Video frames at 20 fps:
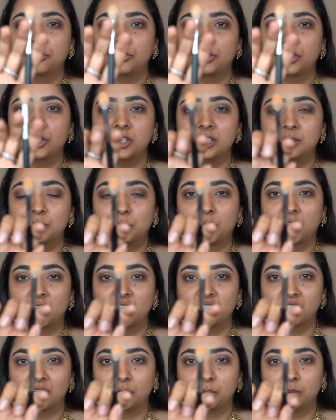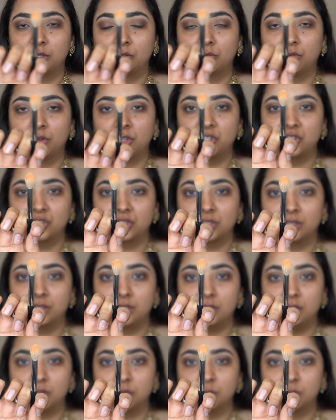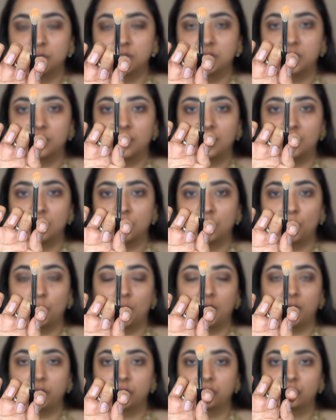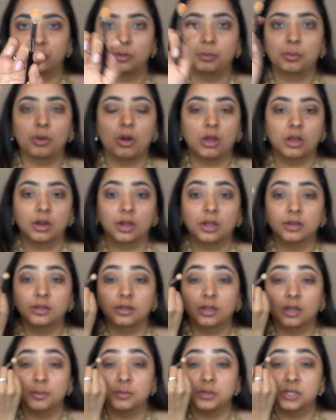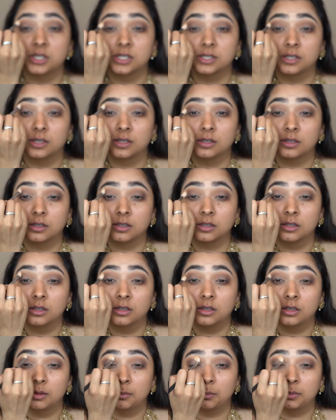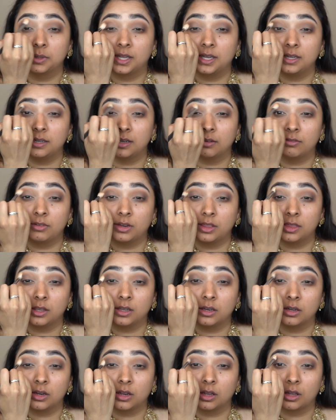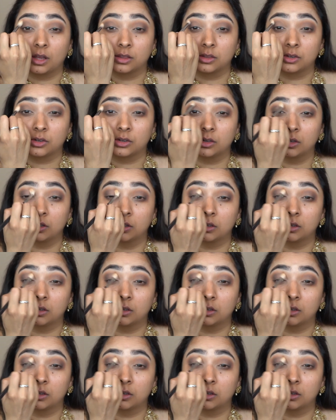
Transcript: first brush that we originally used and no extra product, I'm just gonna blend everything together.